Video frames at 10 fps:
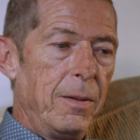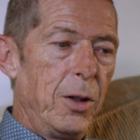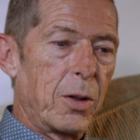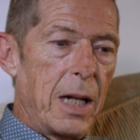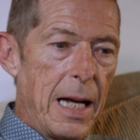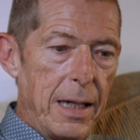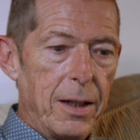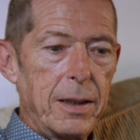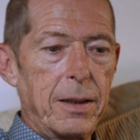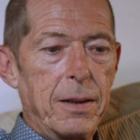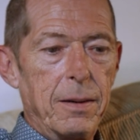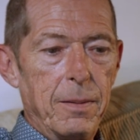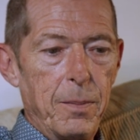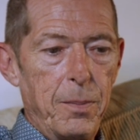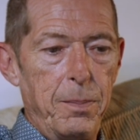You cannot,
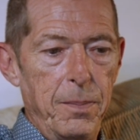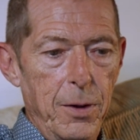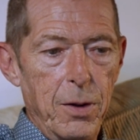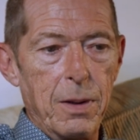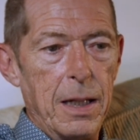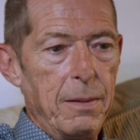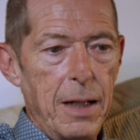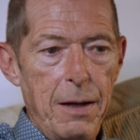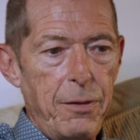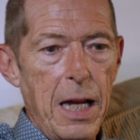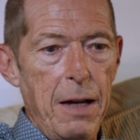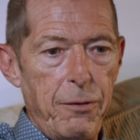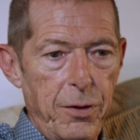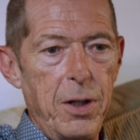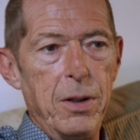
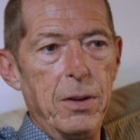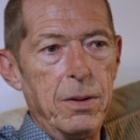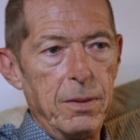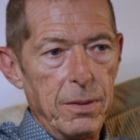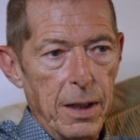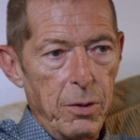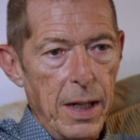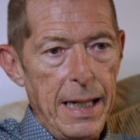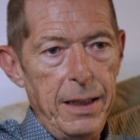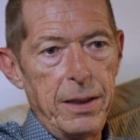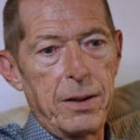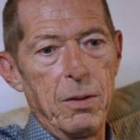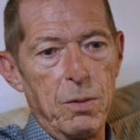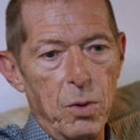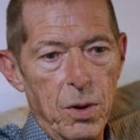if you arrange
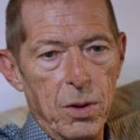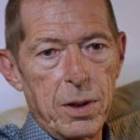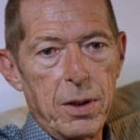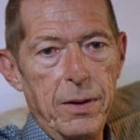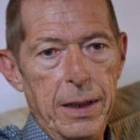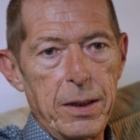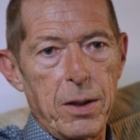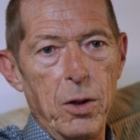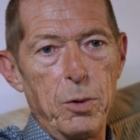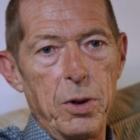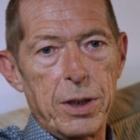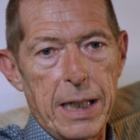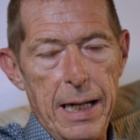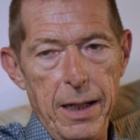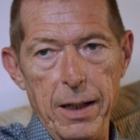wars on this global
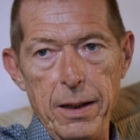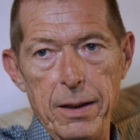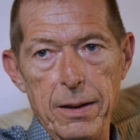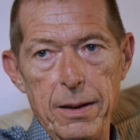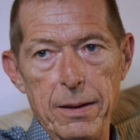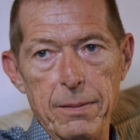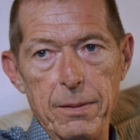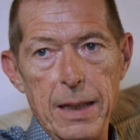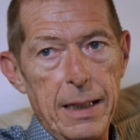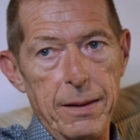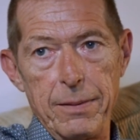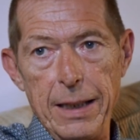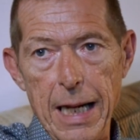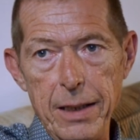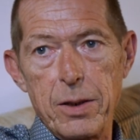scale, like the
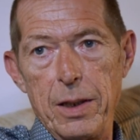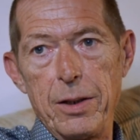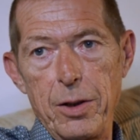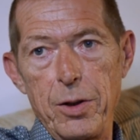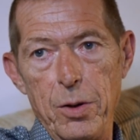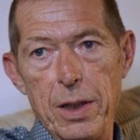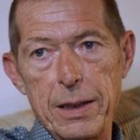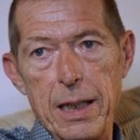NATO and the US